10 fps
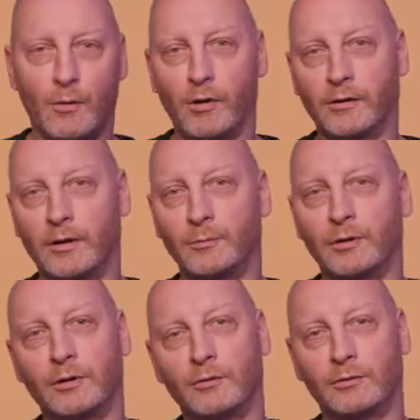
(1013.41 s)

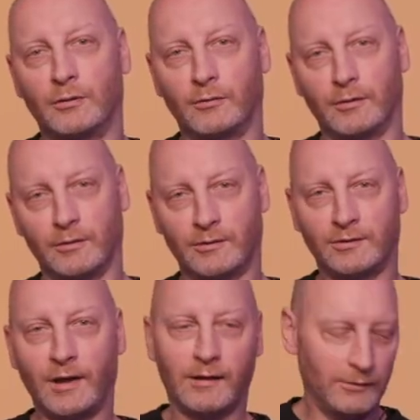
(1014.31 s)
welcoming you to the
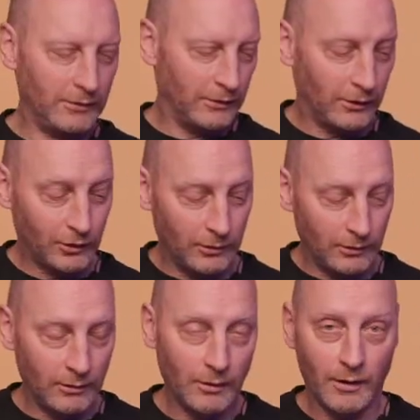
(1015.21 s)
second
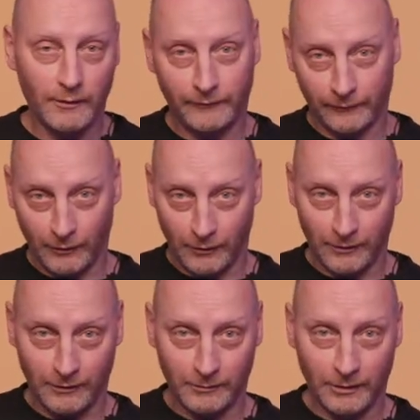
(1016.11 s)
edition of
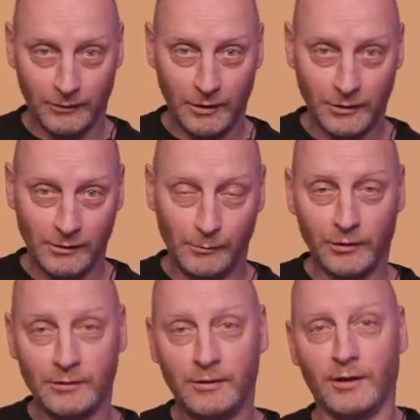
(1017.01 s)
our international
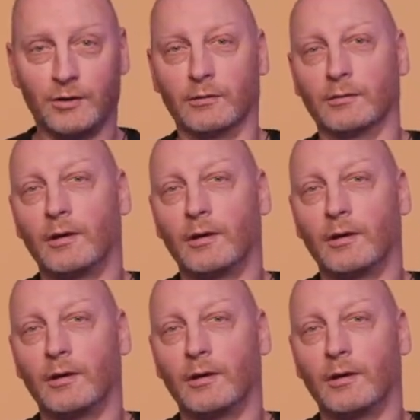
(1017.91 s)
presentation.